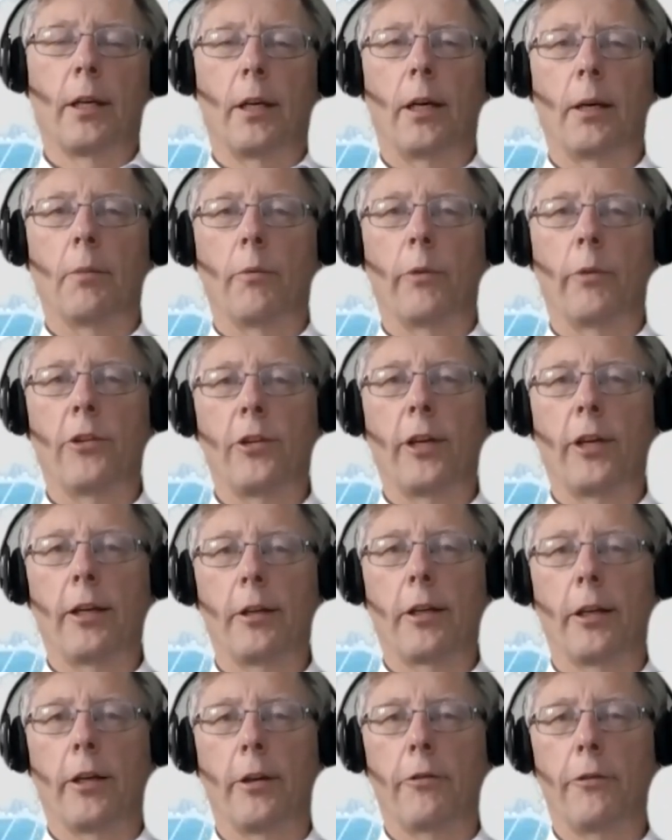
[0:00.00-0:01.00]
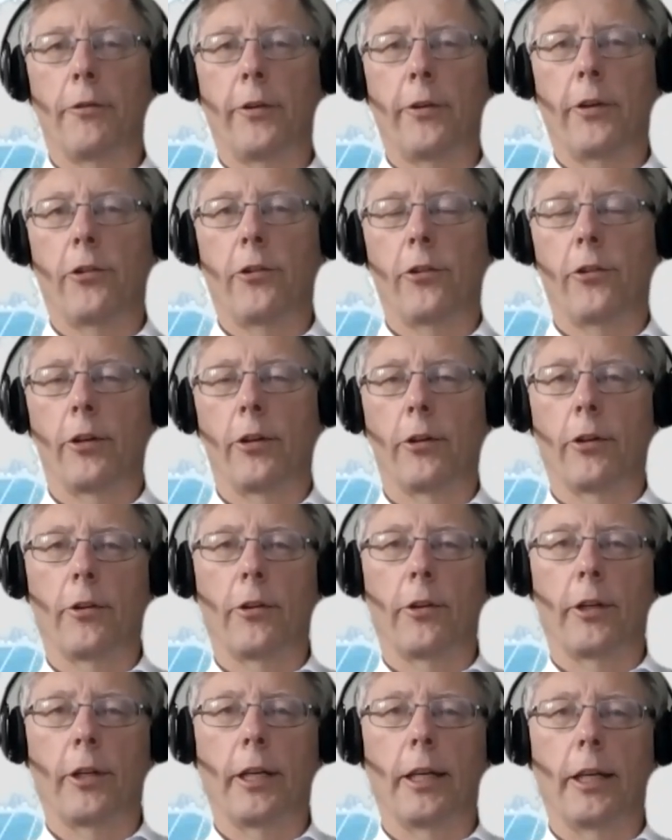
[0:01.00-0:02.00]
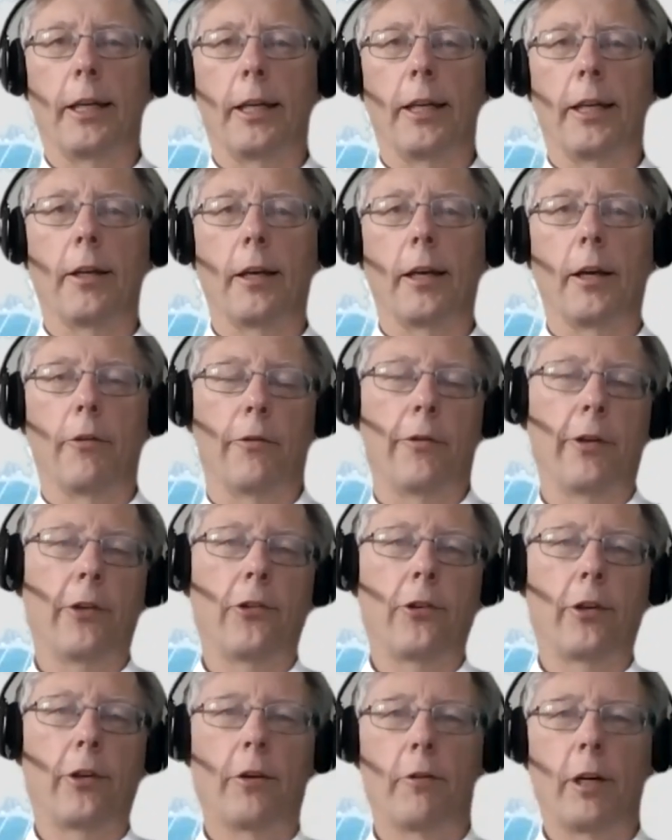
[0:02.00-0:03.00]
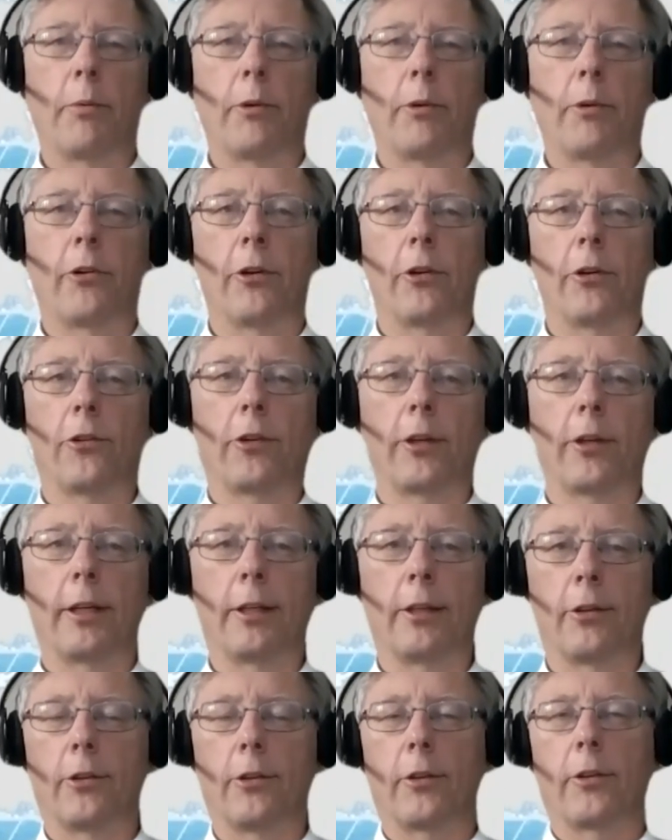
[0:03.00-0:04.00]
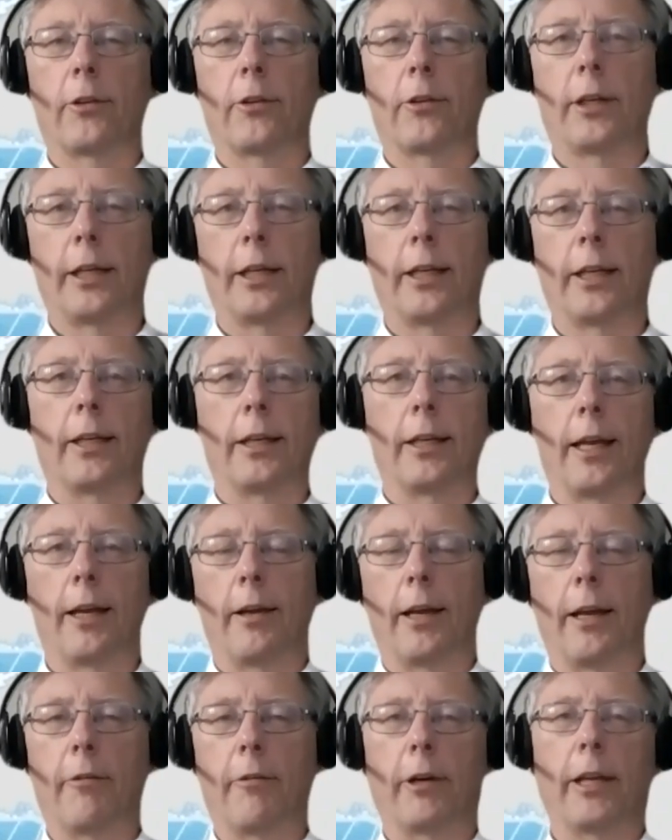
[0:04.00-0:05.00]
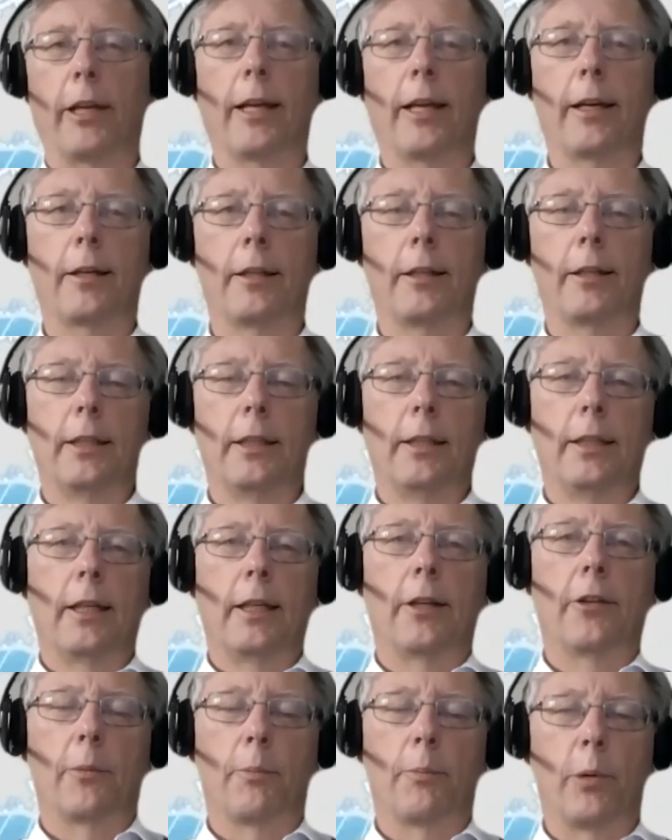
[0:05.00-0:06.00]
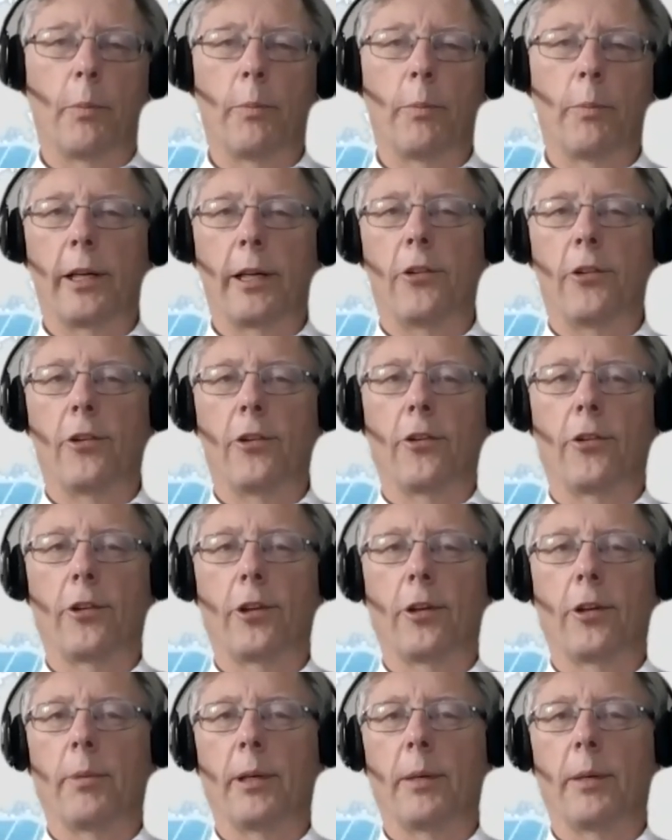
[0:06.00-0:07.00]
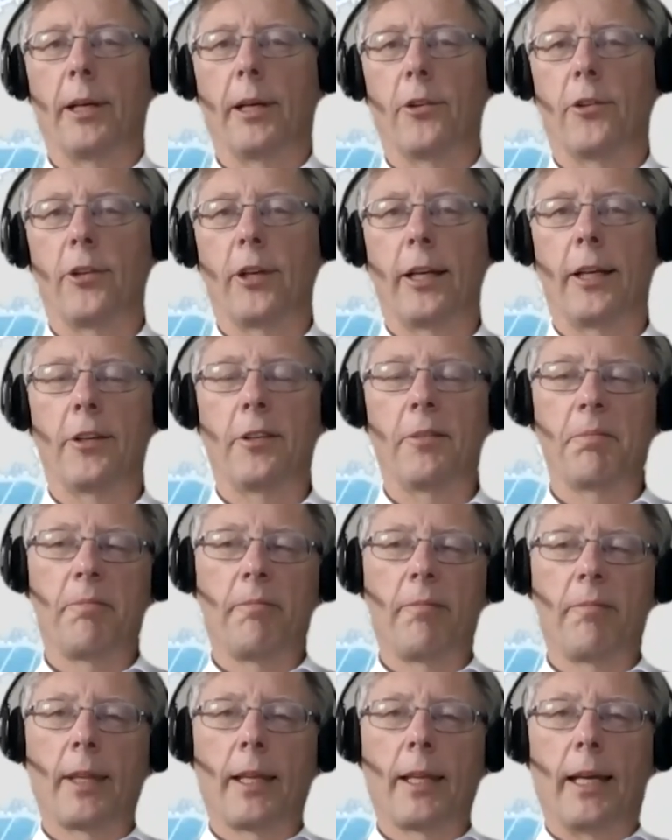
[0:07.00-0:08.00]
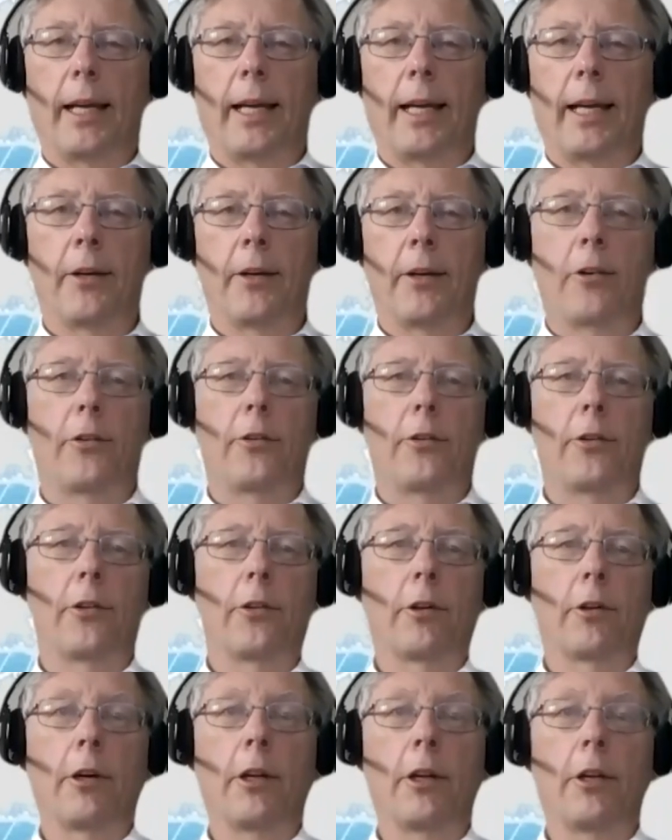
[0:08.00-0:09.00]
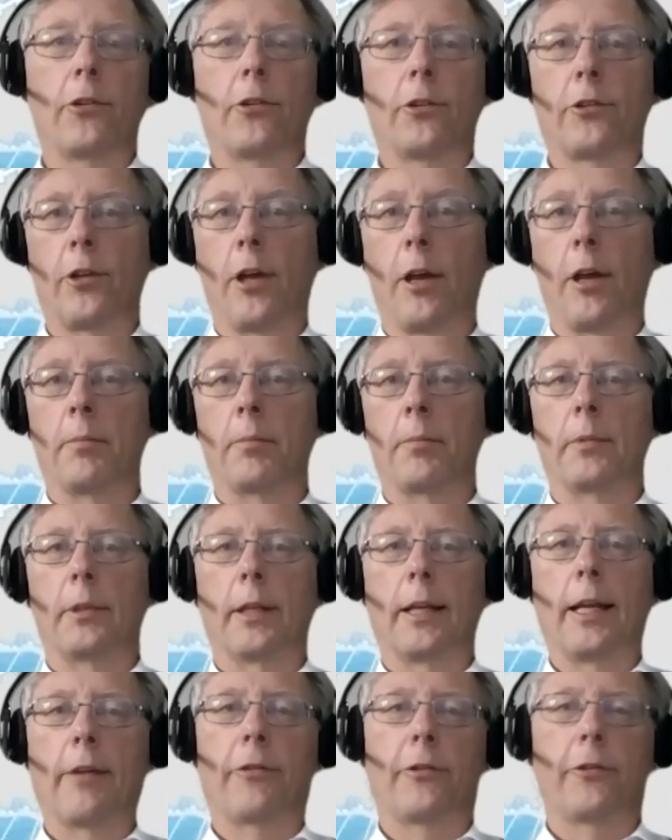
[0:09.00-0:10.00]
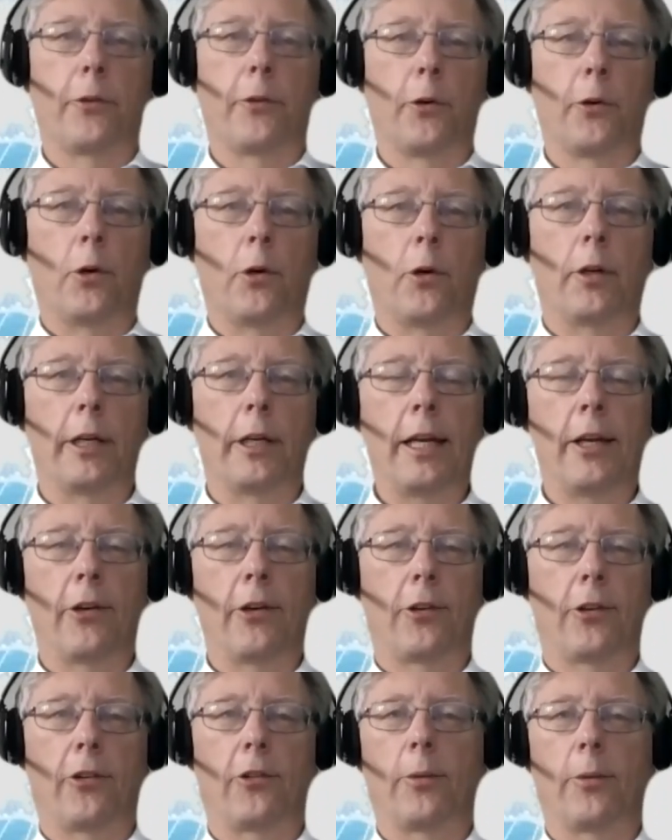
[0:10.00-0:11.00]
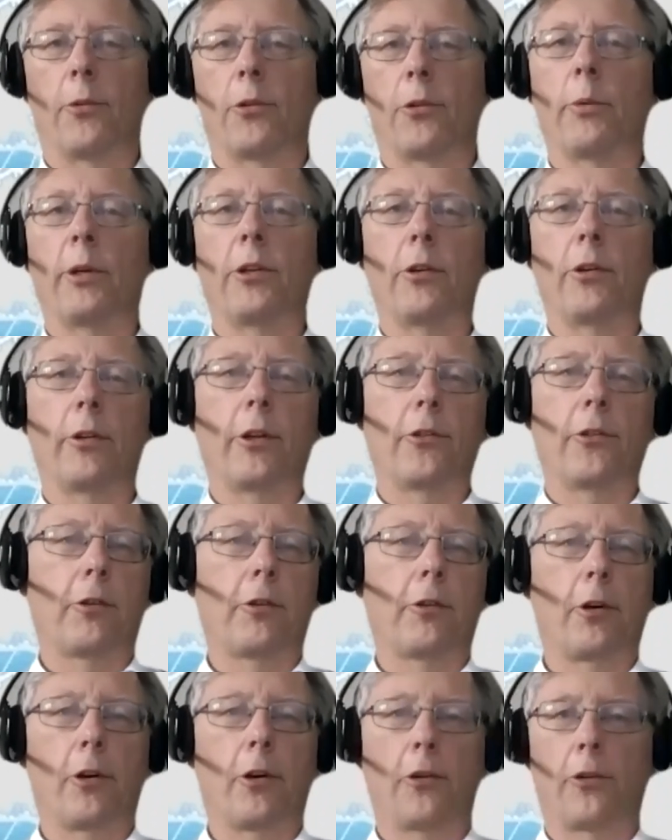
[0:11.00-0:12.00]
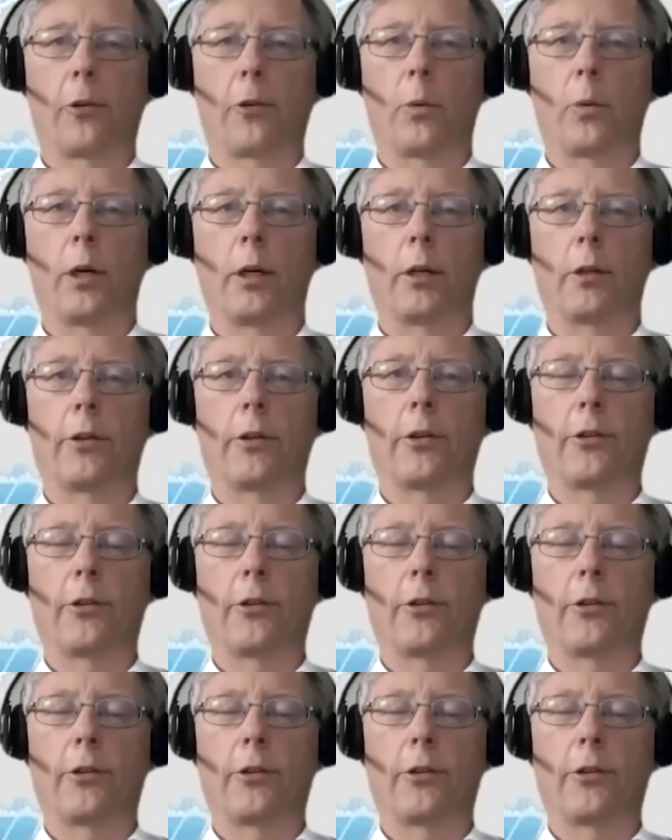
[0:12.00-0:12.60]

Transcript: We take enough fish so that the fish can reproduce and every year and the populations can be maintained. and that there is some left for ecosystems. And we do this across the world.